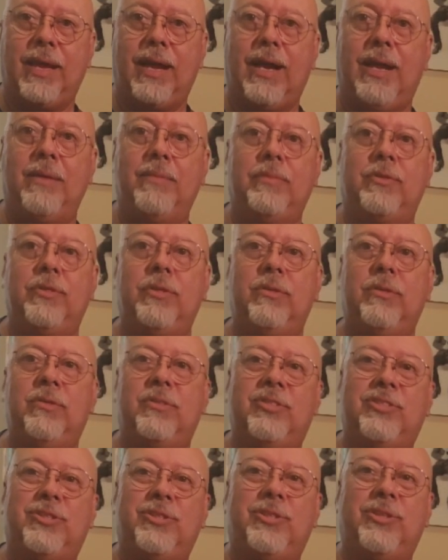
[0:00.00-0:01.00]
I'm
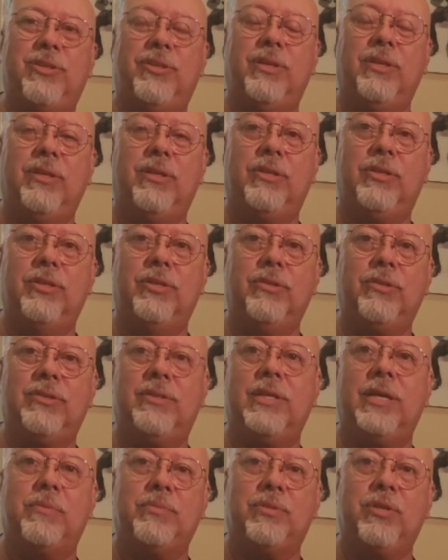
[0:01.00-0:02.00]
tuned 2
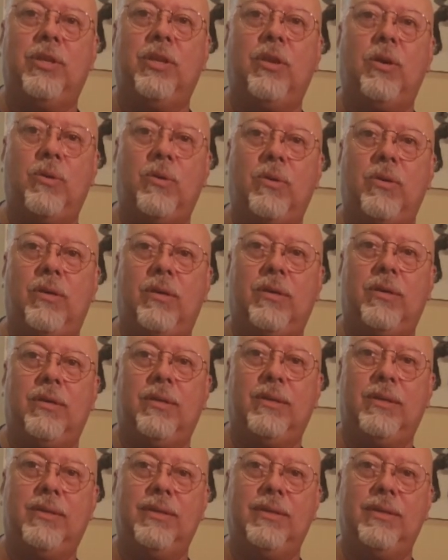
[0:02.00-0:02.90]
steps lower